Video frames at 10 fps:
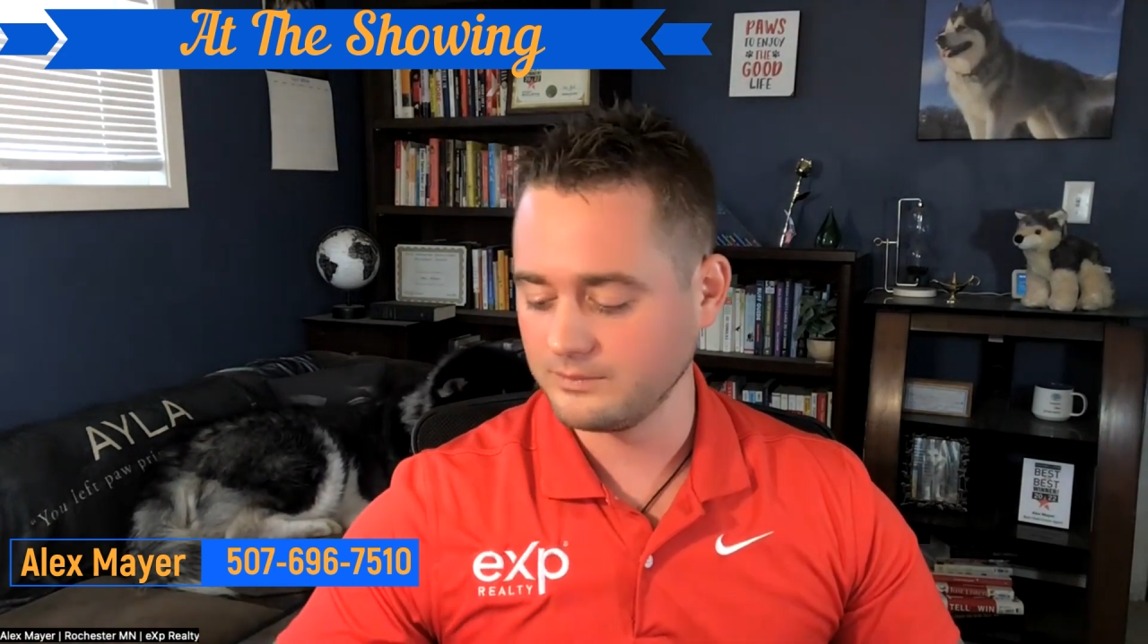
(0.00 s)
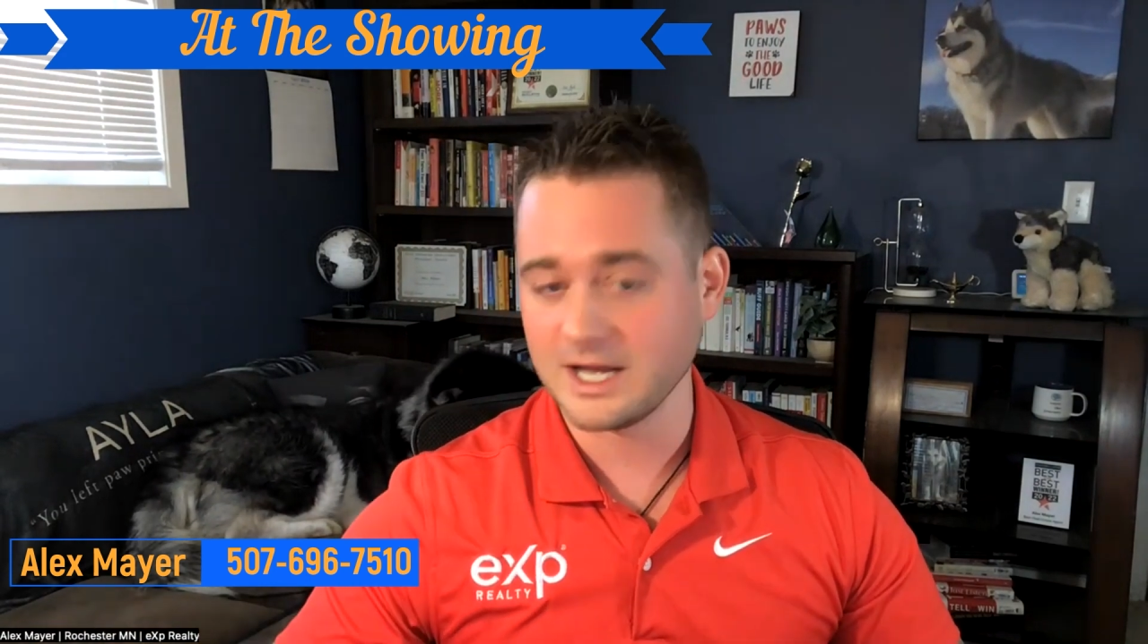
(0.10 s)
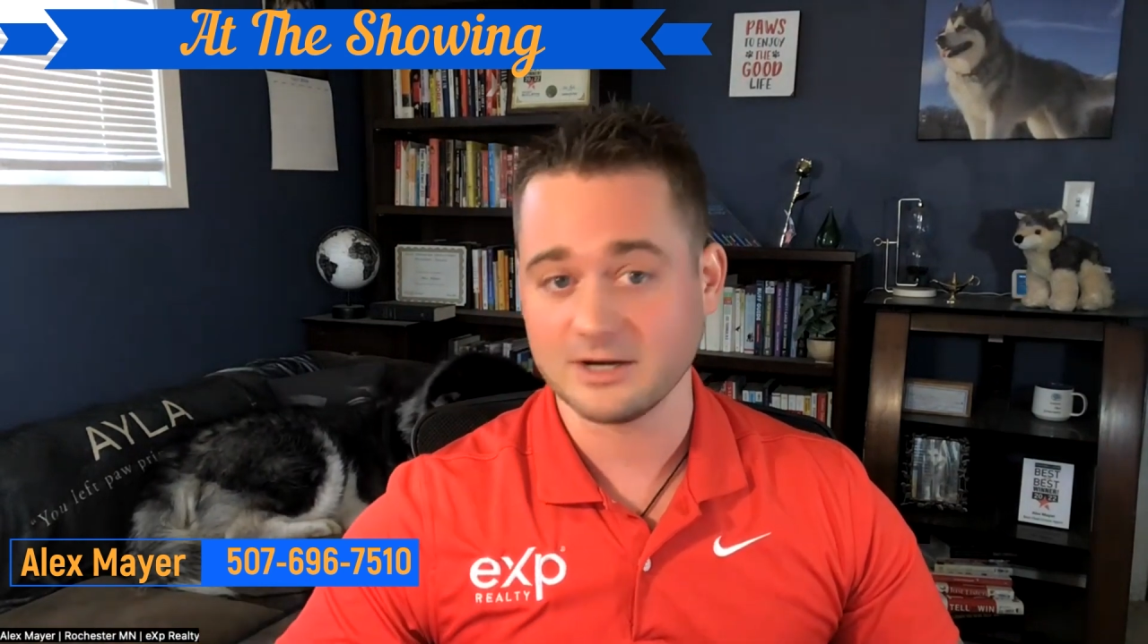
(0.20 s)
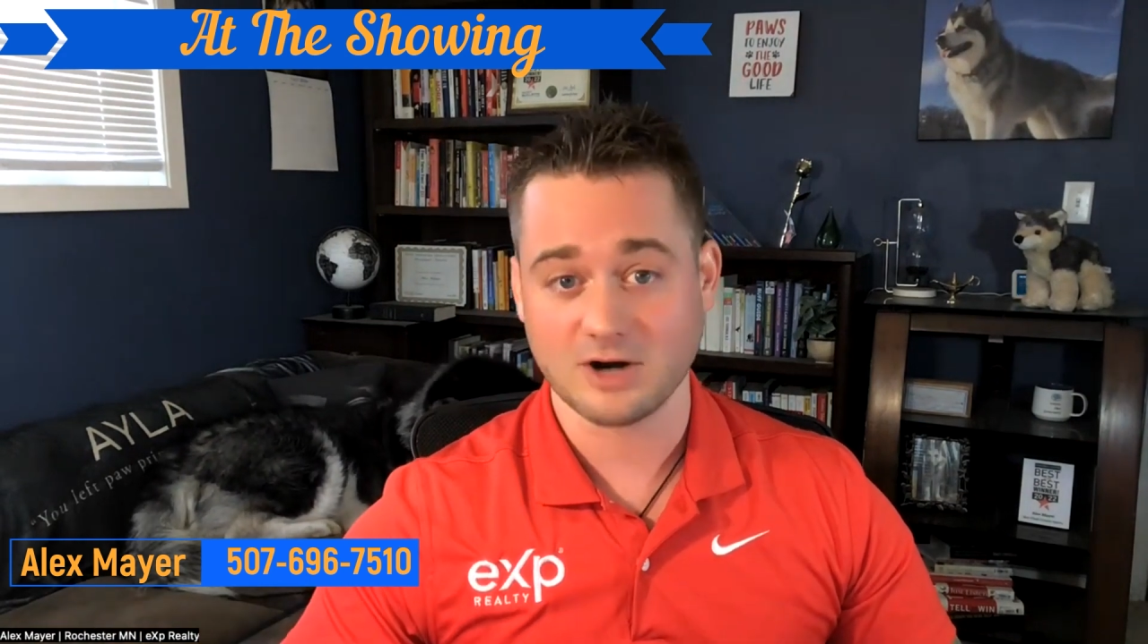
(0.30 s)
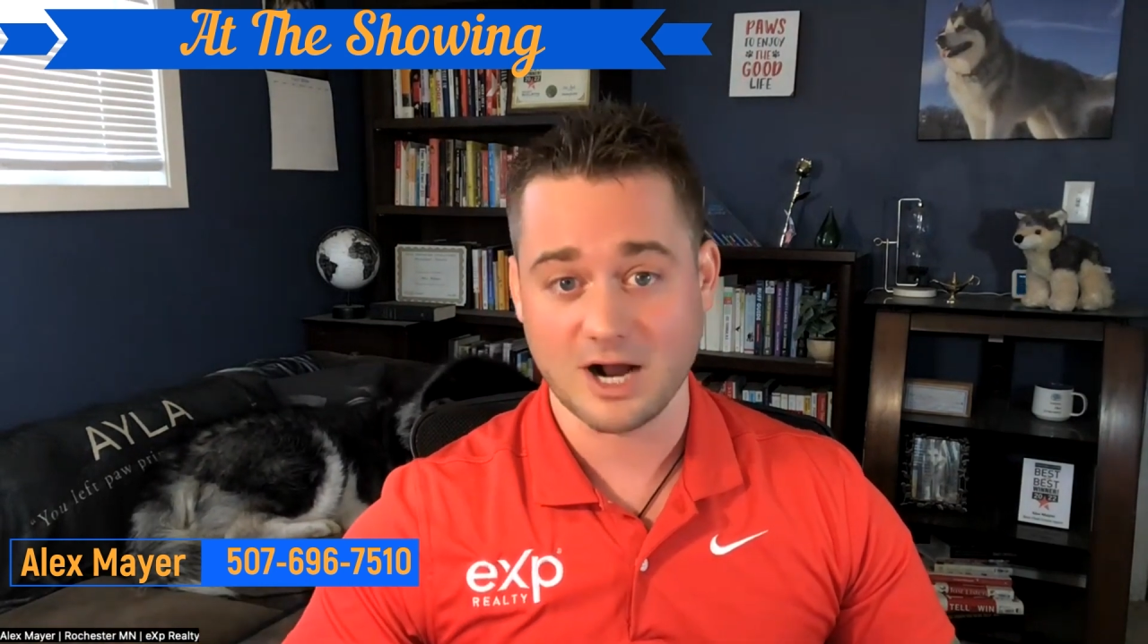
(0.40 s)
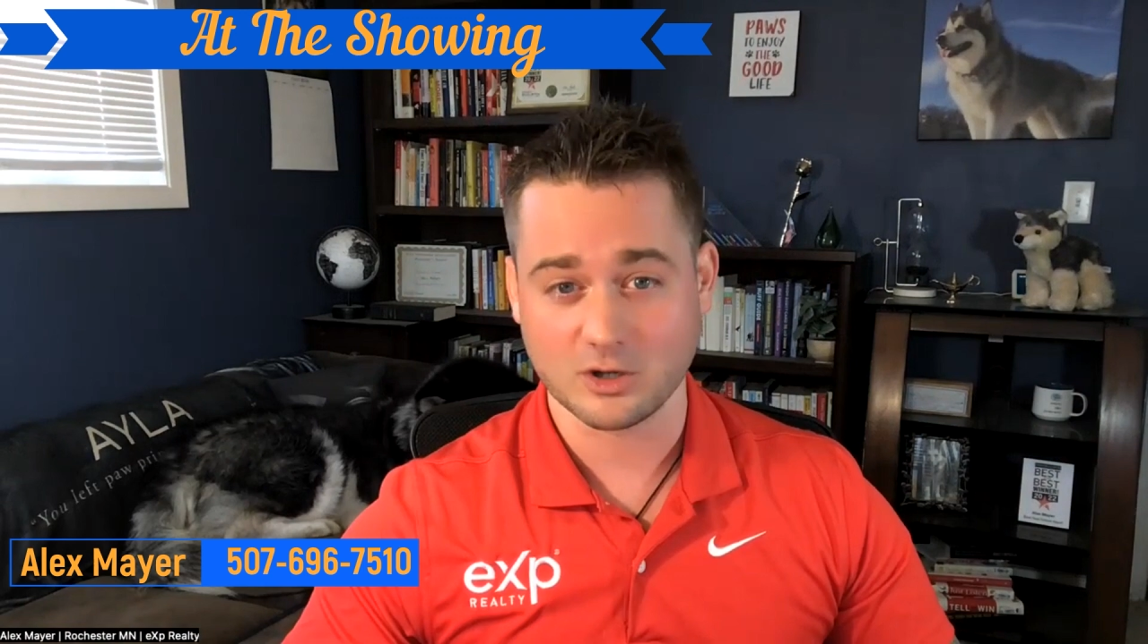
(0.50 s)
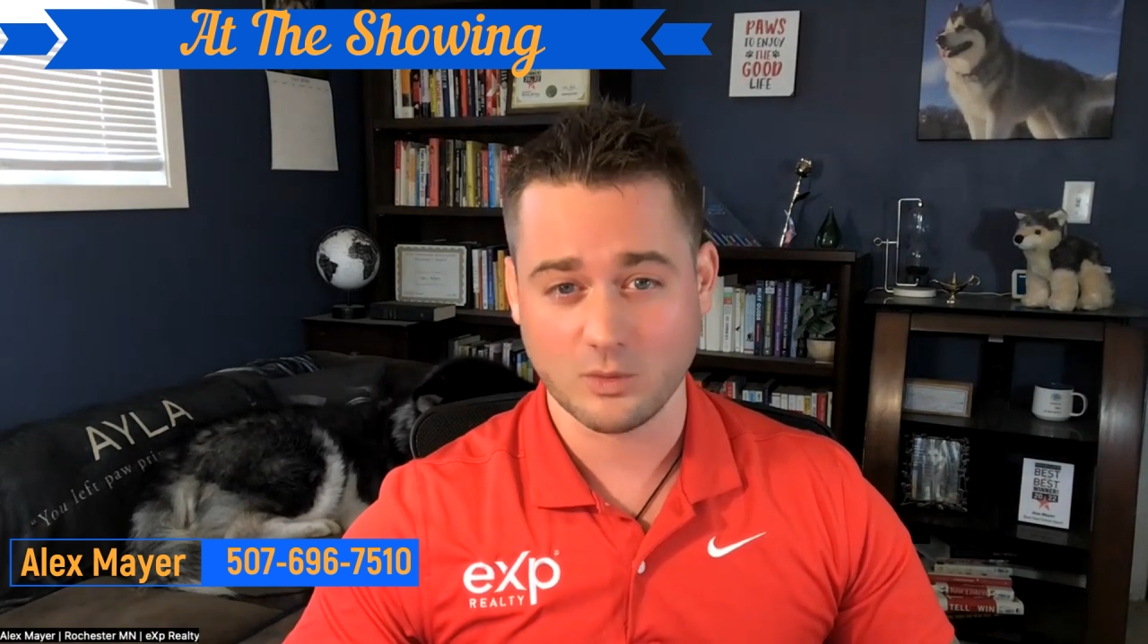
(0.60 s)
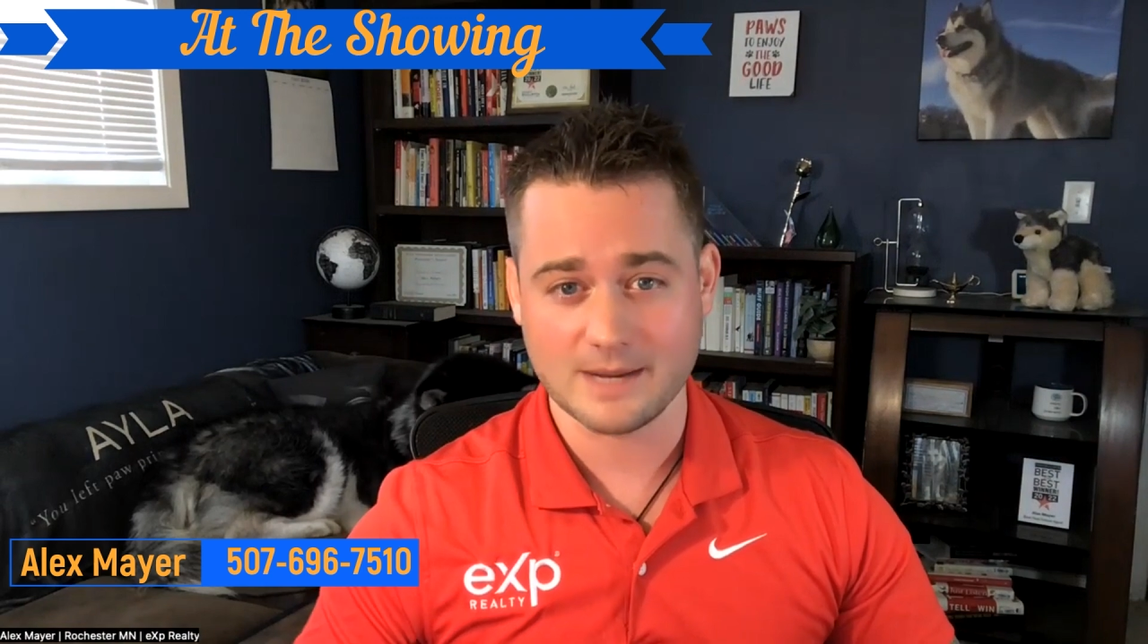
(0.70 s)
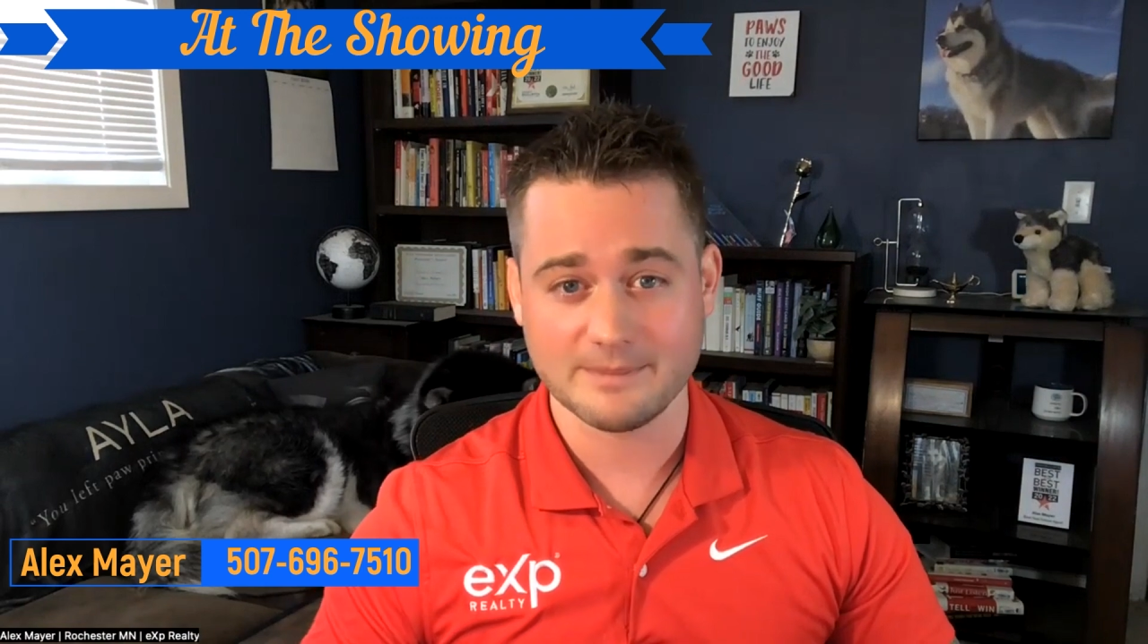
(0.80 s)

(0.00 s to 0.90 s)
that you're on your way.